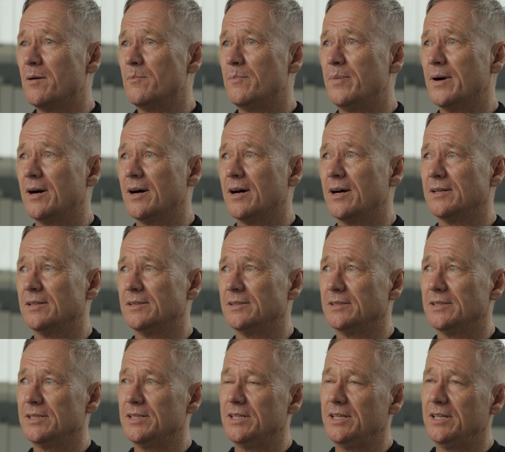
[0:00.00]
But,
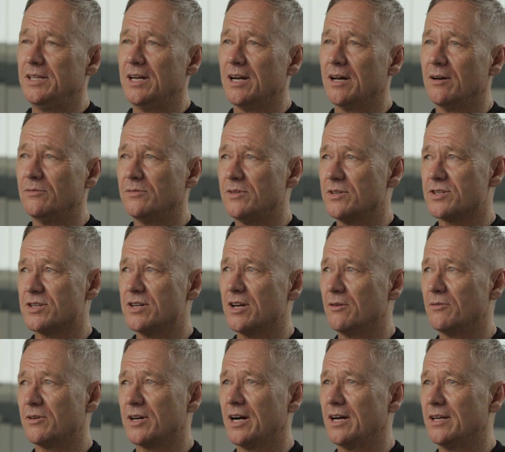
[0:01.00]
you know, there's
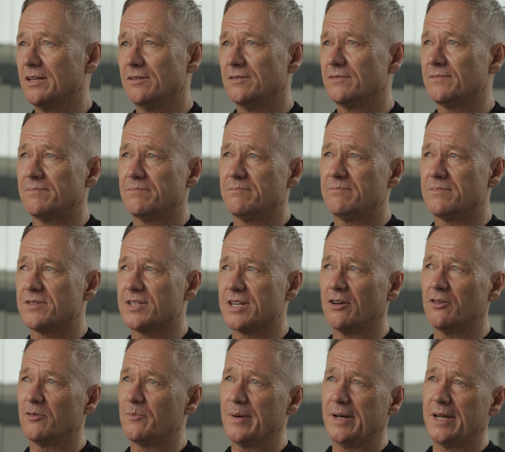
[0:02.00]
no kind of
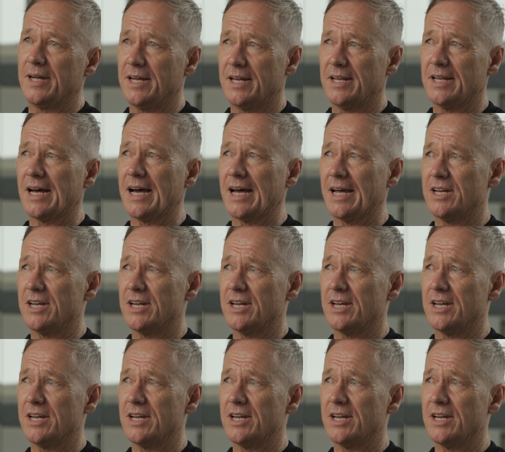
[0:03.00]
self-pity in that.